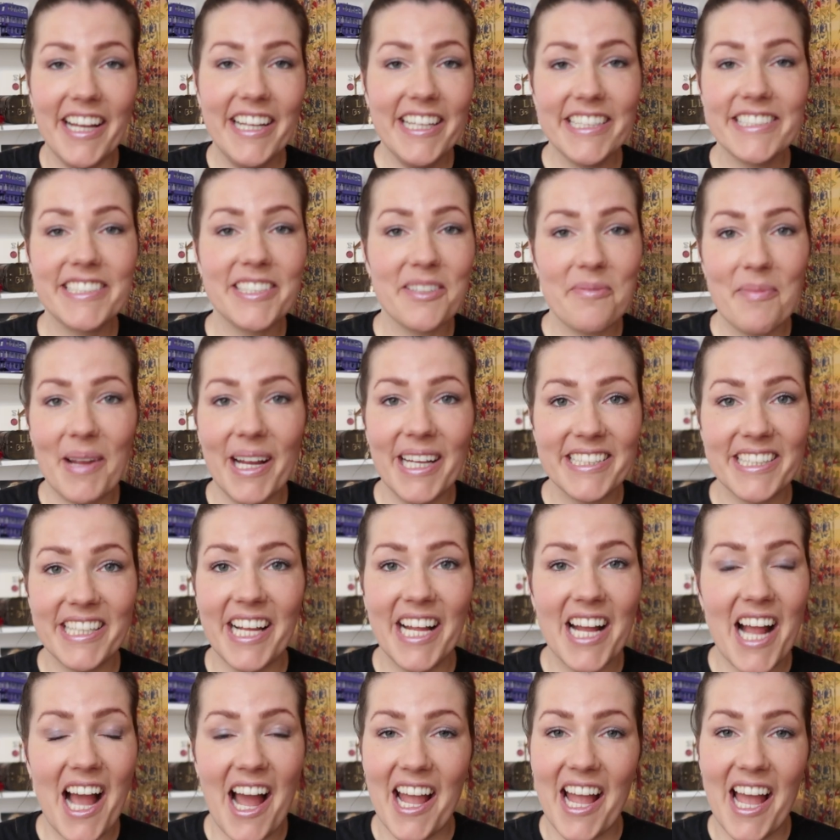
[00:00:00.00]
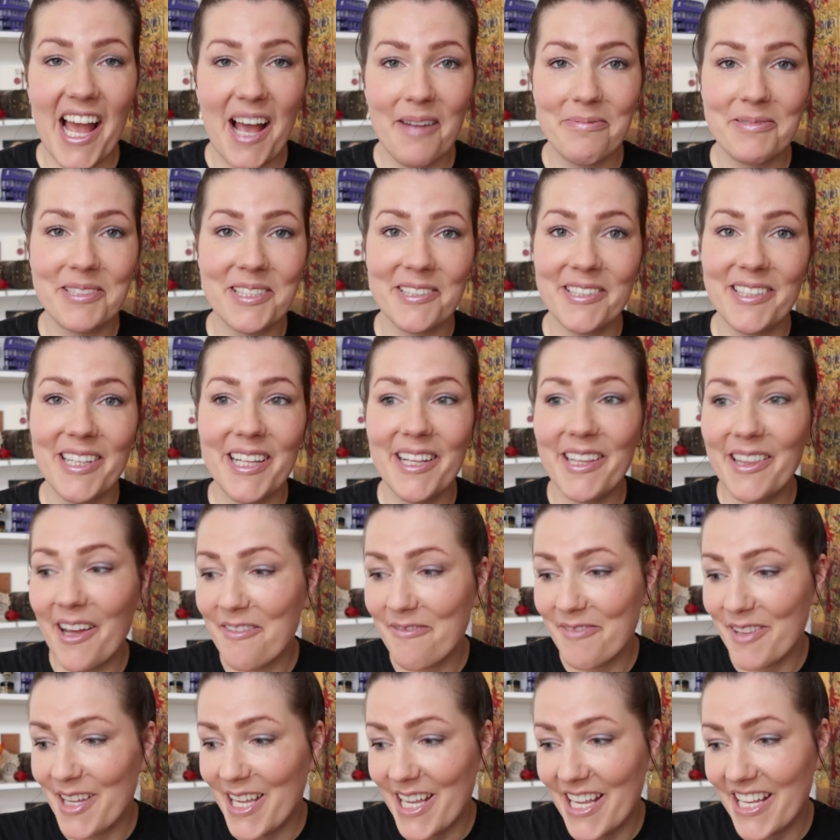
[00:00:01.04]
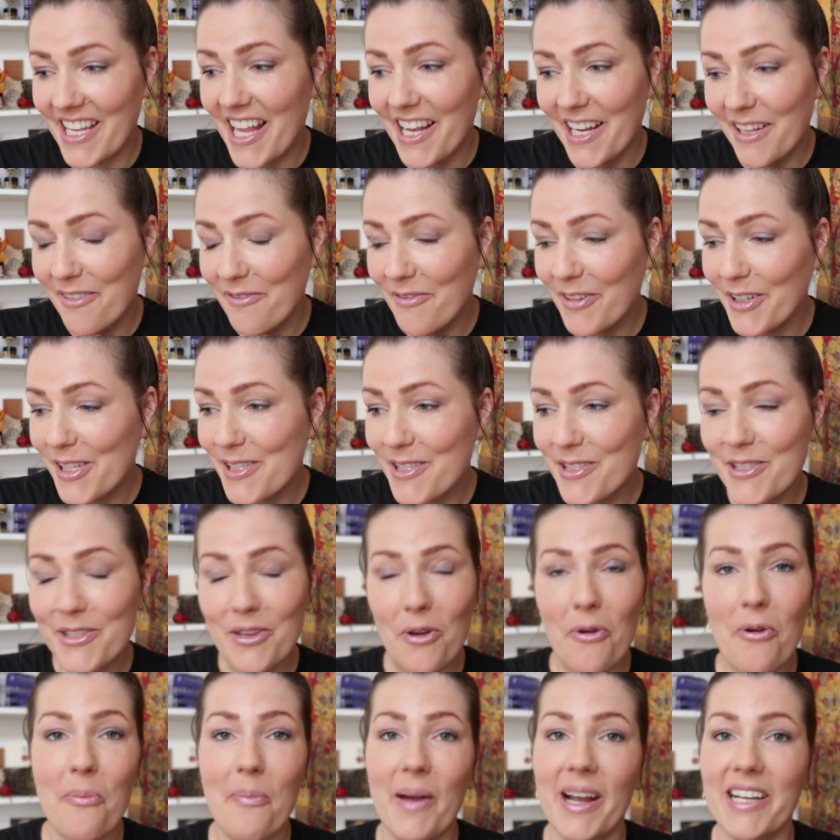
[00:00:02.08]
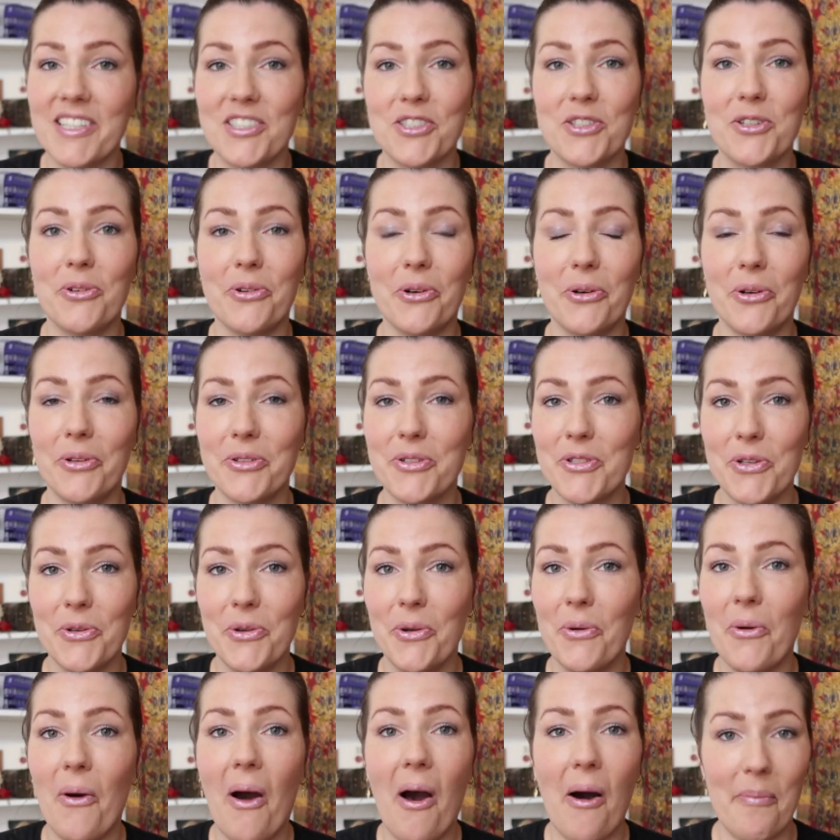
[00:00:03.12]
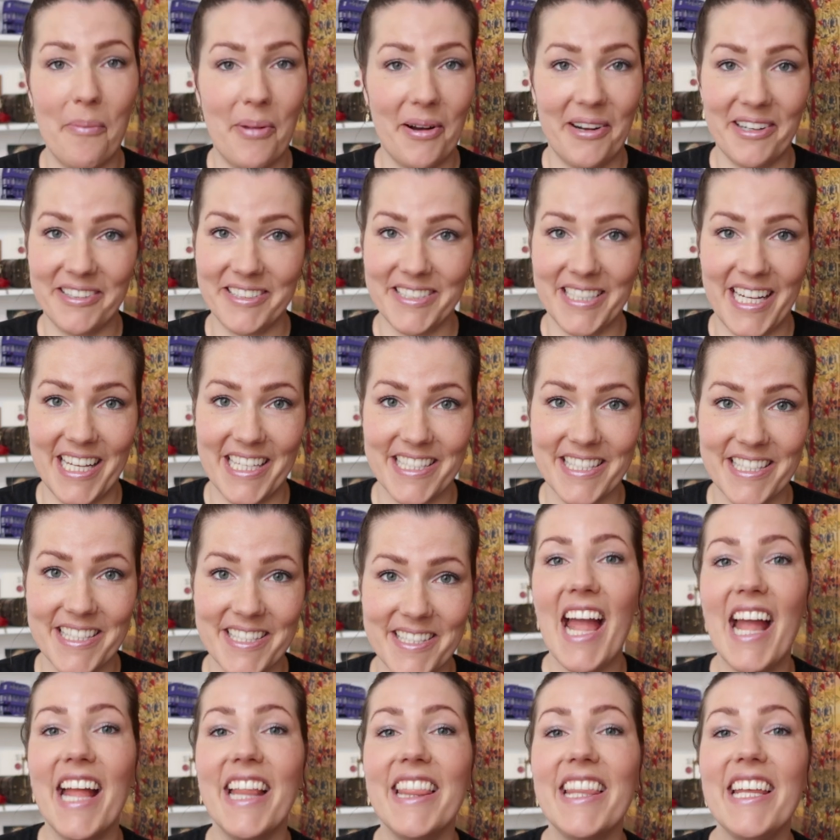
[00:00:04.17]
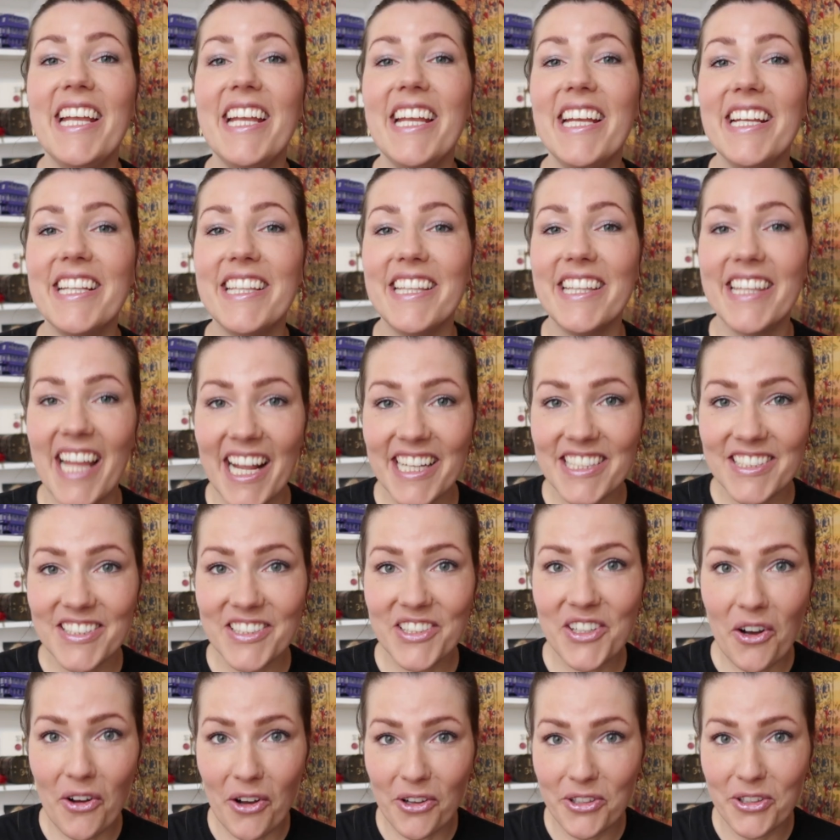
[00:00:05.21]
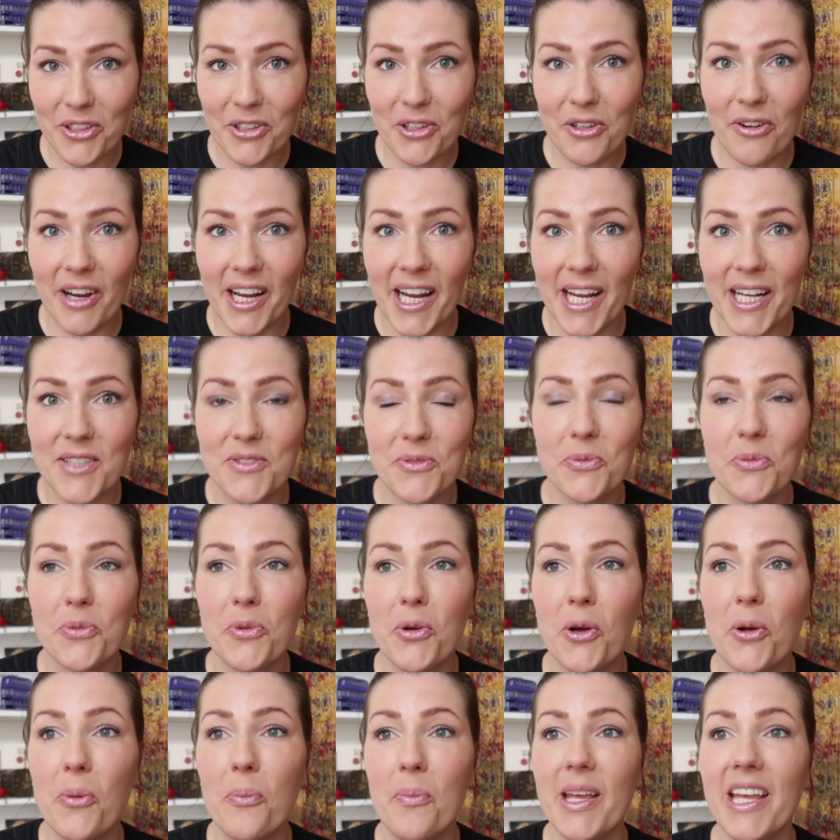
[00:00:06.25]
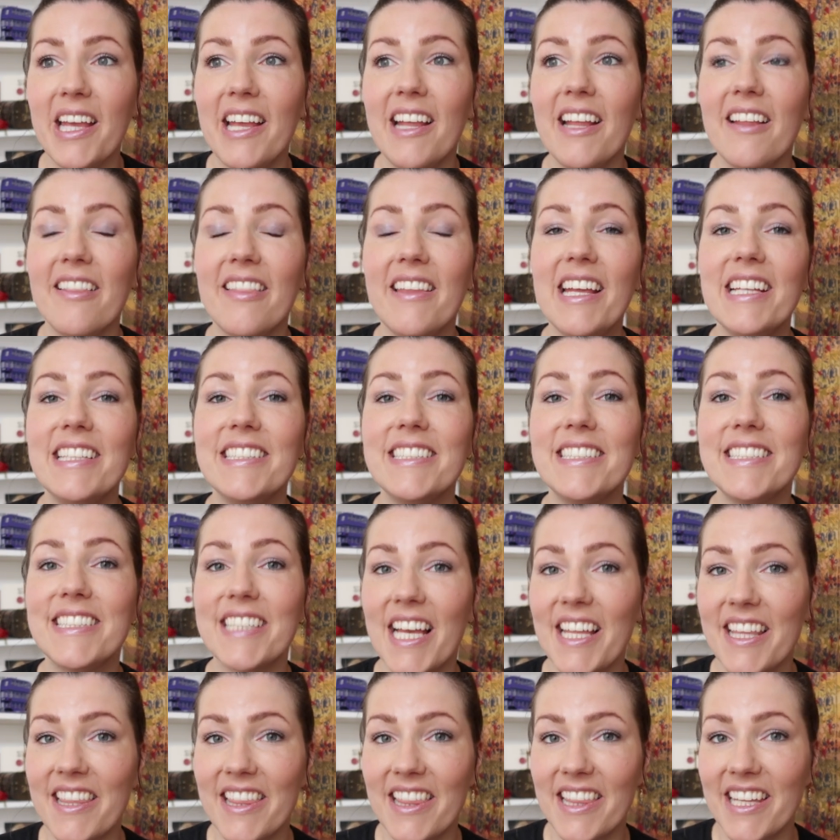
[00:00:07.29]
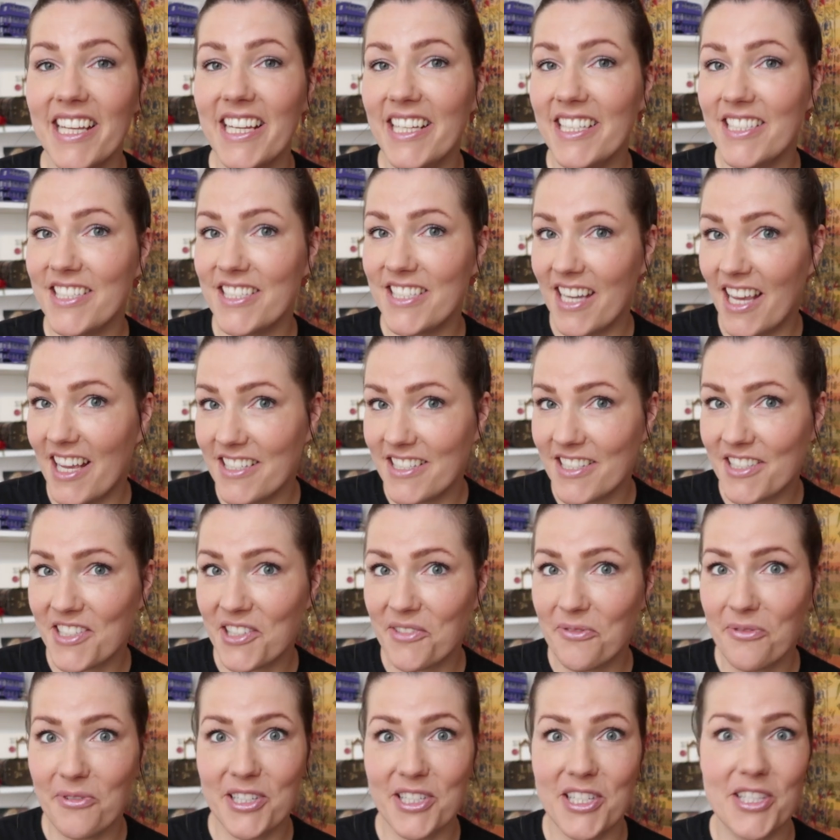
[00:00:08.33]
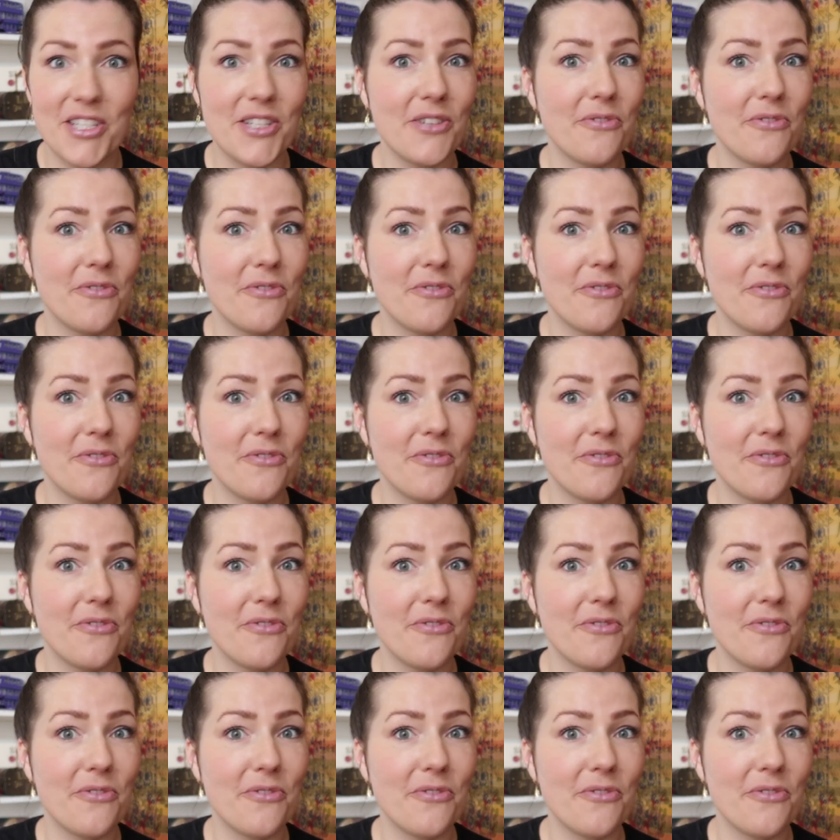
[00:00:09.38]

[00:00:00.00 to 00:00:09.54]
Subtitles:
It's amazing, I absolutely loved it, and it felt so magical to unbox this. And the next Cauldron Crate will be the Deathly Chest, which is